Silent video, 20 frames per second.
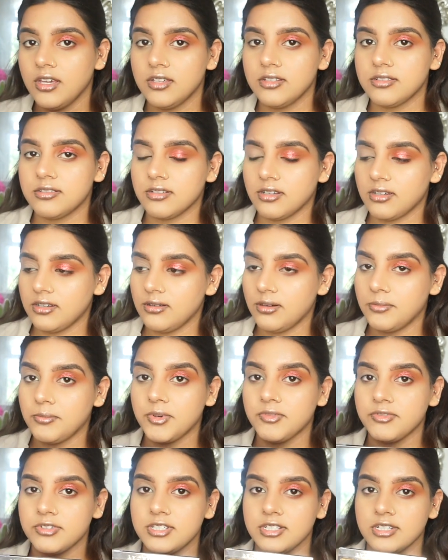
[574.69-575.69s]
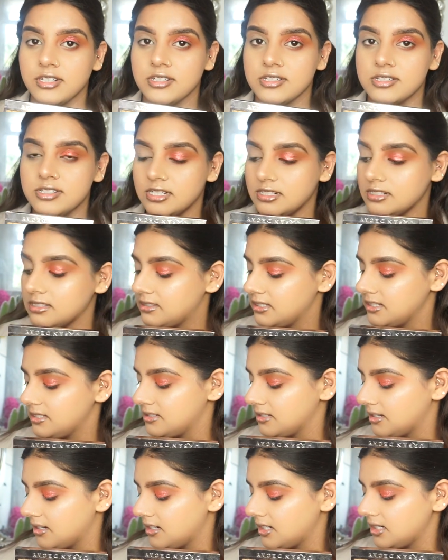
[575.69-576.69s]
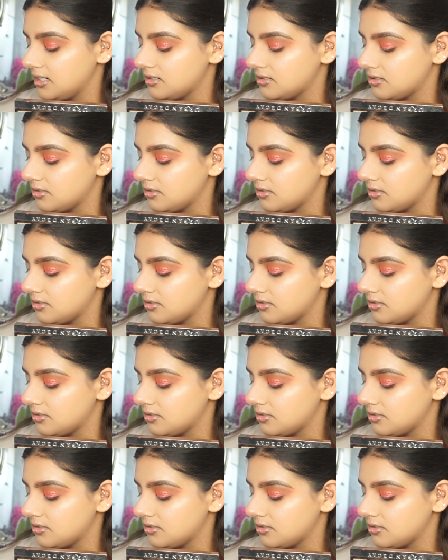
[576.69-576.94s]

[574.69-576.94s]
So I'm obviously going to stick to this side.